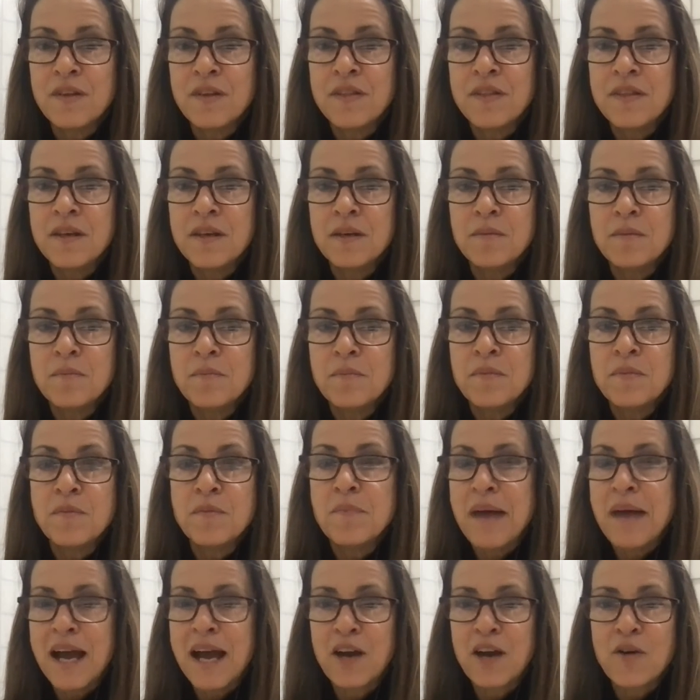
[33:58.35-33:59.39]
the
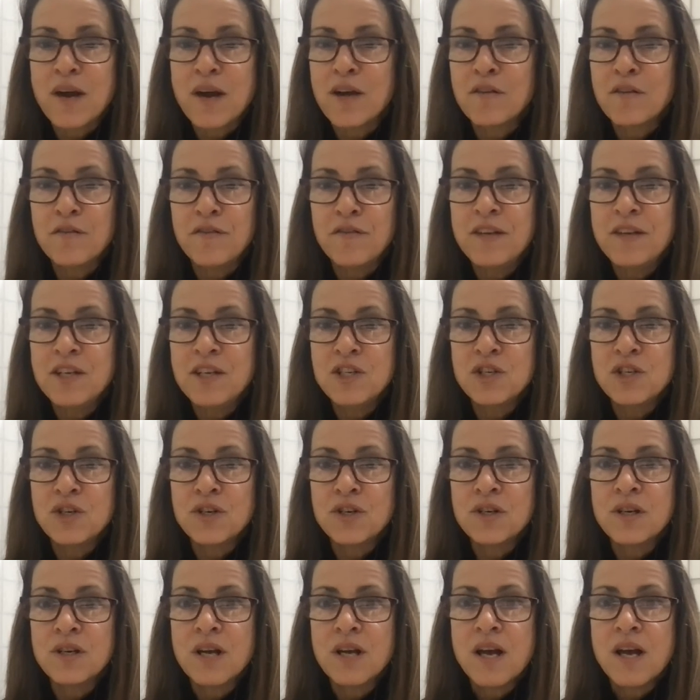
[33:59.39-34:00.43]
background
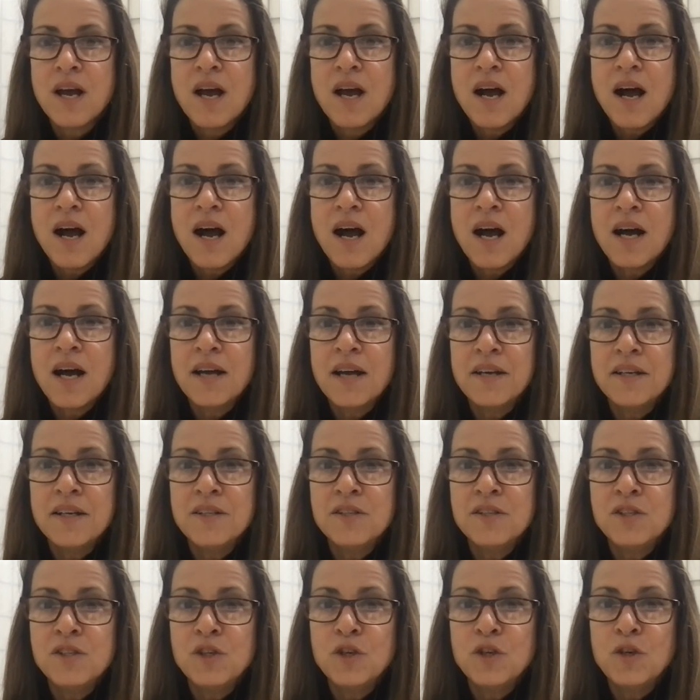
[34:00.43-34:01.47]
feature on
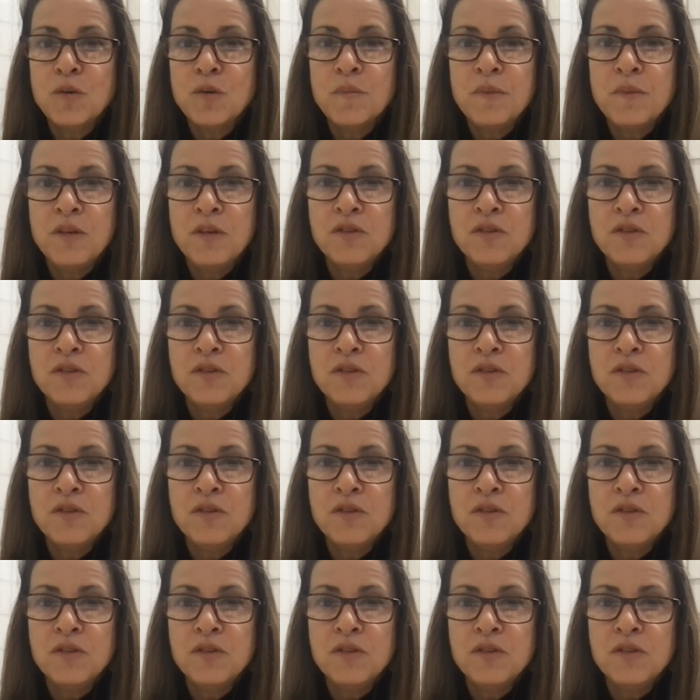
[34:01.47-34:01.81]
Zoom.